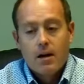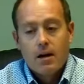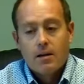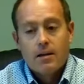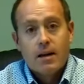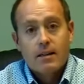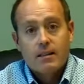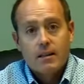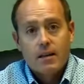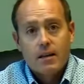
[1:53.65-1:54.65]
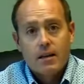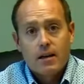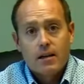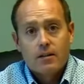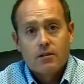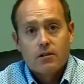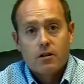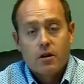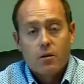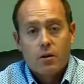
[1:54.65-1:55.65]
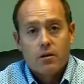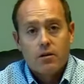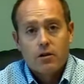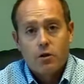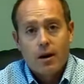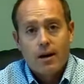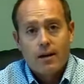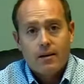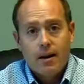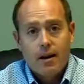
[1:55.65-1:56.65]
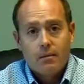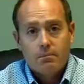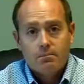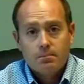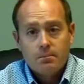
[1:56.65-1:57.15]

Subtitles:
The next thing is to go under the training tab.